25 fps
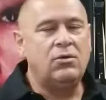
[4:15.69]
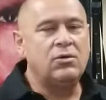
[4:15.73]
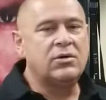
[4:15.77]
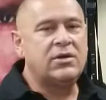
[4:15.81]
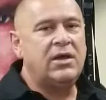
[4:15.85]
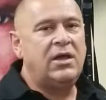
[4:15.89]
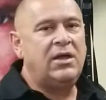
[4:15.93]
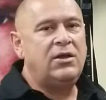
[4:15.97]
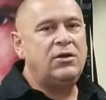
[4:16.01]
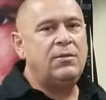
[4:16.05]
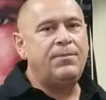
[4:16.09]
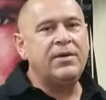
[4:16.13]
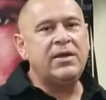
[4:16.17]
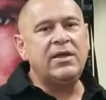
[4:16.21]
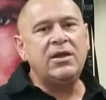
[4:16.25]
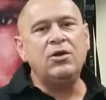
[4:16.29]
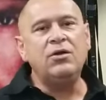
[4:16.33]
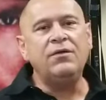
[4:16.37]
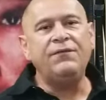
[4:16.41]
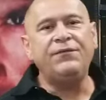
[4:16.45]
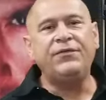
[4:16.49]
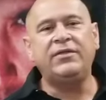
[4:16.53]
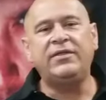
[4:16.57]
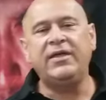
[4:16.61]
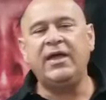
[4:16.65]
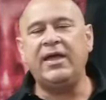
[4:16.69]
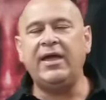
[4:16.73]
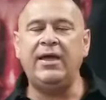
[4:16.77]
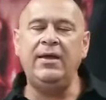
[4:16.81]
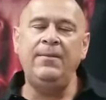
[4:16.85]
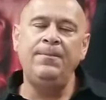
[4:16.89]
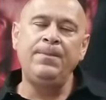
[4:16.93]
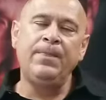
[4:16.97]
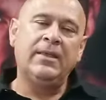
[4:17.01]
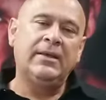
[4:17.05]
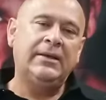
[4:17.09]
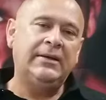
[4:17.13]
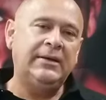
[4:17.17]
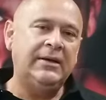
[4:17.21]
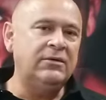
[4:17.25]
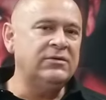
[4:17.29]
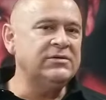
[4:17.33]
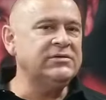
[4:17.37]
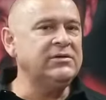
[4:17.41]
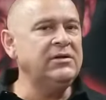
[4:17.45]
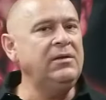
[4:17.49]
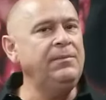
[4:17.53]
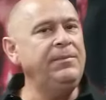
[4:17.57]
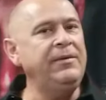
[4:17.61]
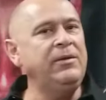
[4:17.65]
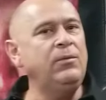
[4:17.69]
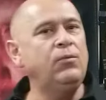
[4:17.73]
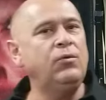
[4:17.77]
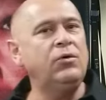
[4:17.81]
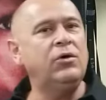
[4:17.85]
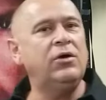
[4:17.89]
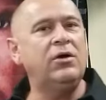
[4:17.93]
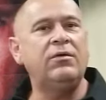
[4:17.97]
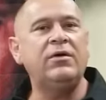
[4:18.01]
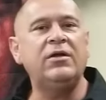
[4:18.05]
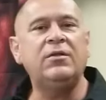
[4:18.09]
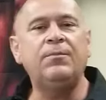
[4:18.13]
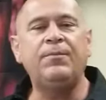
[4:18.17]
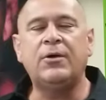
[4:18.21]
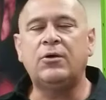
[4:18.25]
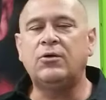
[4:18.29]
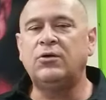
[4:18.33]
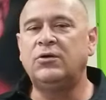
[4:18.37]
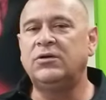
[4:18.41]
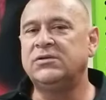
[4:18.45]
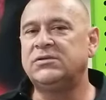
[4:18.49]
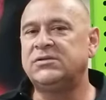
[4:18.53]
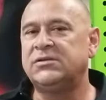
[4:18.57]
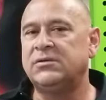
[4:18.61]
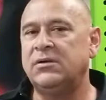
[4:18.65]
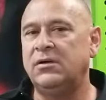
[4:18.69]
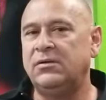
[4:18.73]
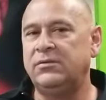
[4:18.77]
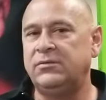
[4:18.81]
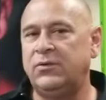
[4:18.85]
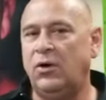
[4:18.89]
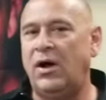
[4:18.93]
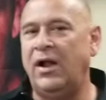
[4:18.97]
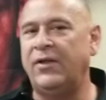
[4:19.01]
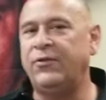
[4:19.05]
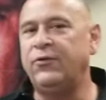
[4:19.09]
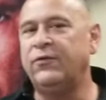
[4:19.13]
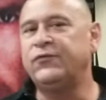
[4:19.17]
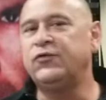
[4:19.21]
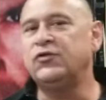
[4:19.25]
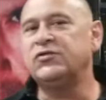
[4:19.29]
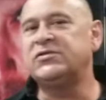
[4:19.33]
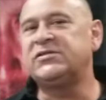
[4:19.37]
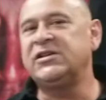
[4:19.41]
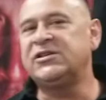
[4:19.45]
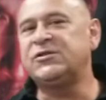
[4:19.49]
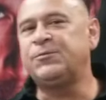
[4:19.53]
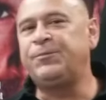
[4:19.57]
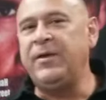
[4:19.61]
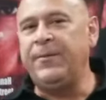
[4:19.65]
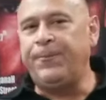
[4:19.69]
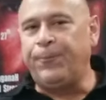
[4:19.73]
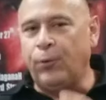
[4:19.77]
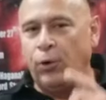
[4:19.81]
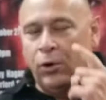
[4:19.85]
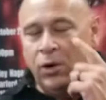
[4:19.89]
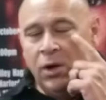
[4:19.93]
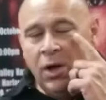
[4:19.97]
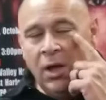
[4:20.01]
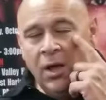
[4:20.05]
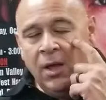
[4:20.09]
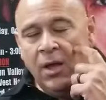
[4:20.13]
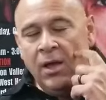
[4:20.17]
Okay, in the beginning of the day, I was a little bit worried because out of those 6 people,